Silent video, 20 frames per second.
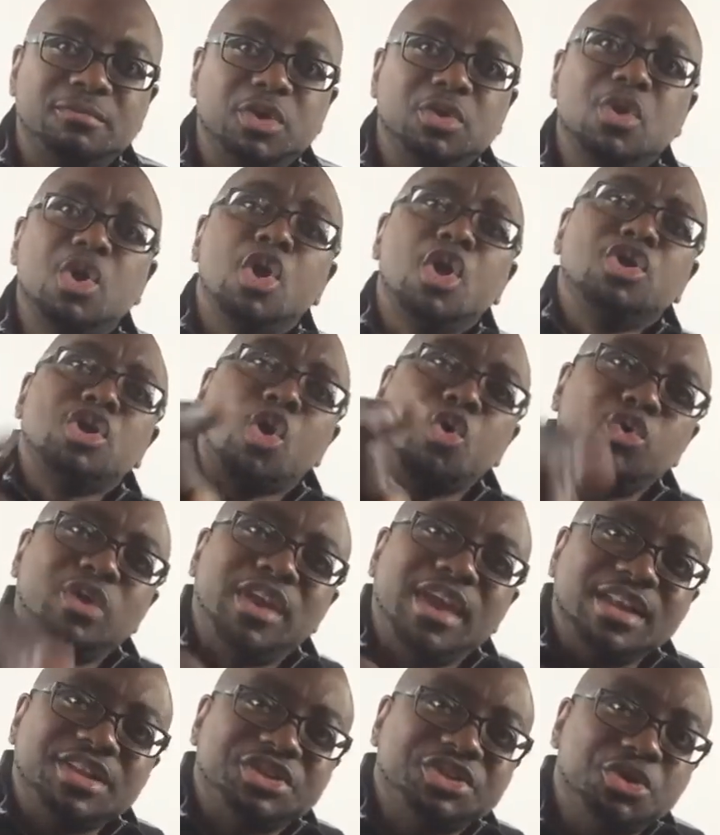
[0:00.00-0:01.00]
you. Go
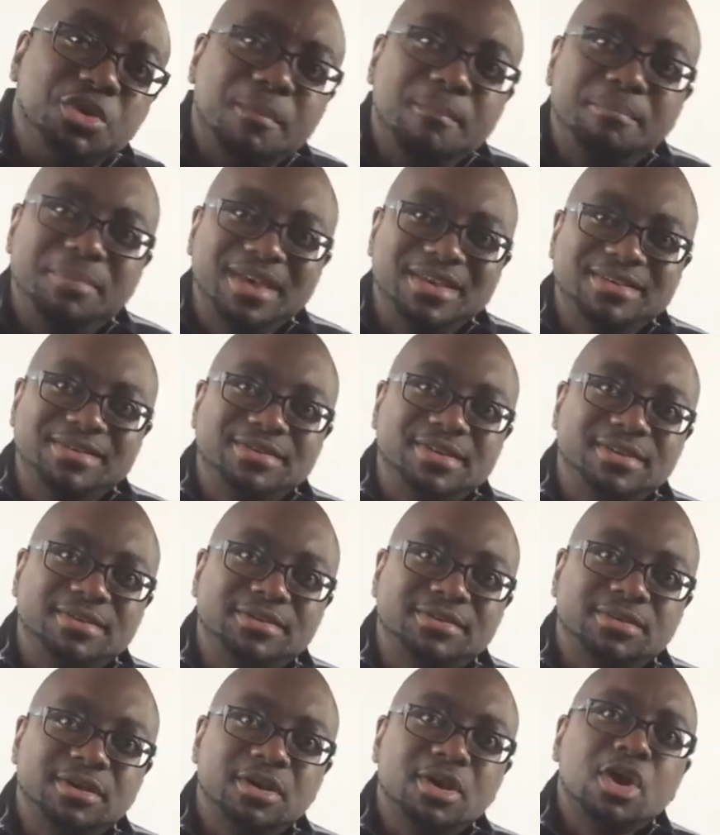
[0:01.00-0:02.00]
get your
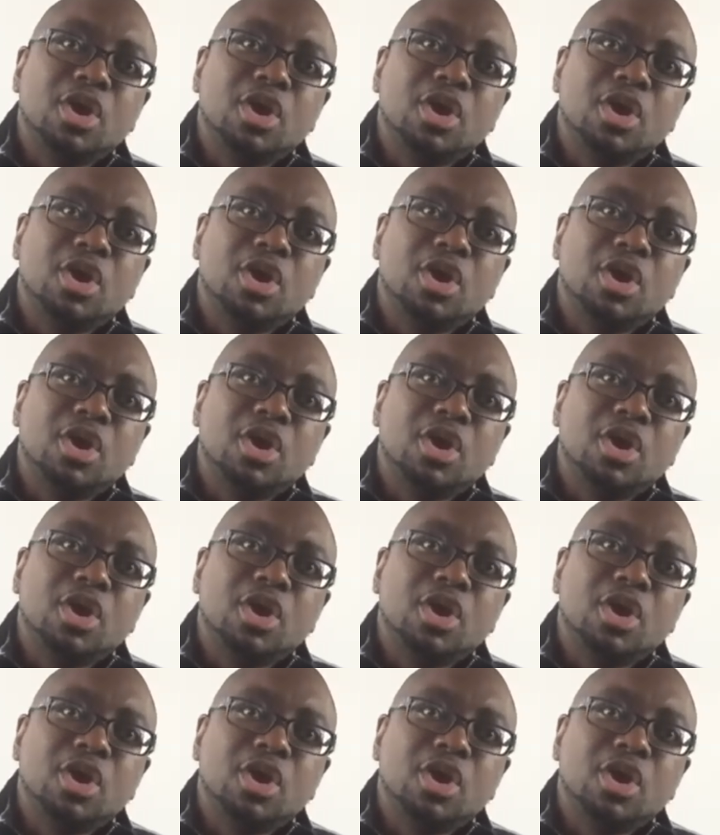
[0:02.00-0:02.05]
business.